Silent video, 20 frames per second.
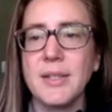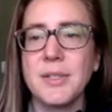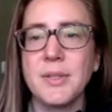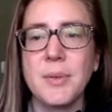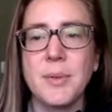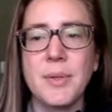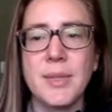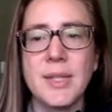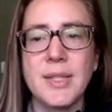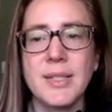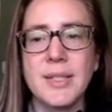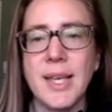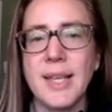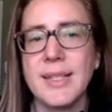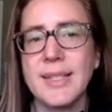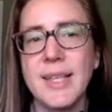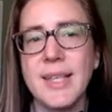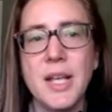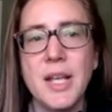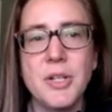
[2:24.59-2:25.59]
So in this
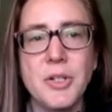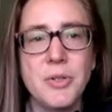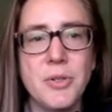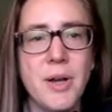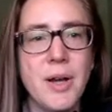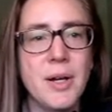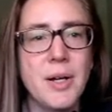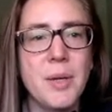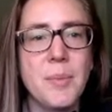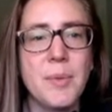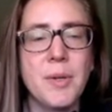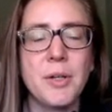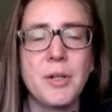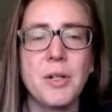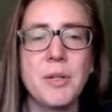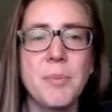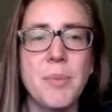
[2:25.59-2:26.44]
case, the estuary, but it could